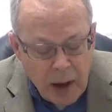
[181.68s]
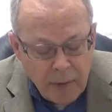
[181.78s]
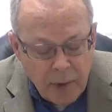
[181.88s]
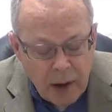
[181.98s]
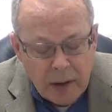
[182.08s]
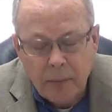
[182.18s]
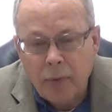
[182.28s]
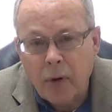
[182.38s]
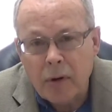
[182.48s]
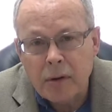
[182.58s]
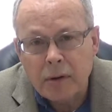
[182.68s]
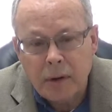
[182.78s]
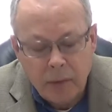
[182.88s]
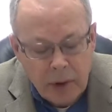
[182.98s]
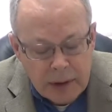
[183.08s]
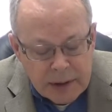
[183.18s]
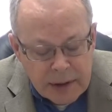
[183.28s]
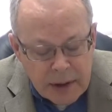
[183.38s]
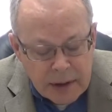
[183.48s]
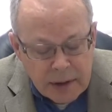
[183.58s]
I find important when it
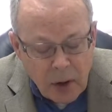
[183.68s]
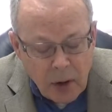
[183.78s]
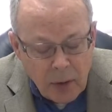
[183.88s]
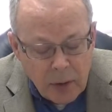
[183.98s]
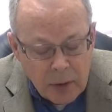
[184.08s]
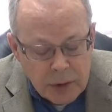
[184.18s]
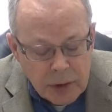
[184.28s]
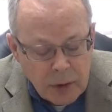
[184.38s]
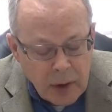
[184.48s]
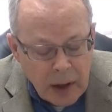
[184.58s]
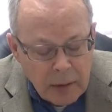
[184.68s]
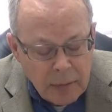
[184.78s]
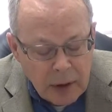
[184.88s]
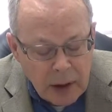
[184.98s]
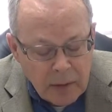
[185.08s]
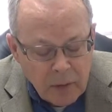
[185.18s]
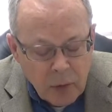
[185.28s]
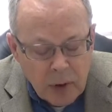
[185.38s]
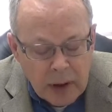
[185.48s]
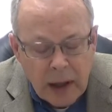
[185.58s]
says, all those who had believed
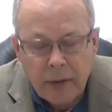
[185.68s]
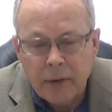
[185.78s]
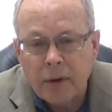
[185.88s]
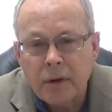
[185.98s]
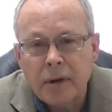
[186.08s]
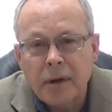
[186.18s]
were together.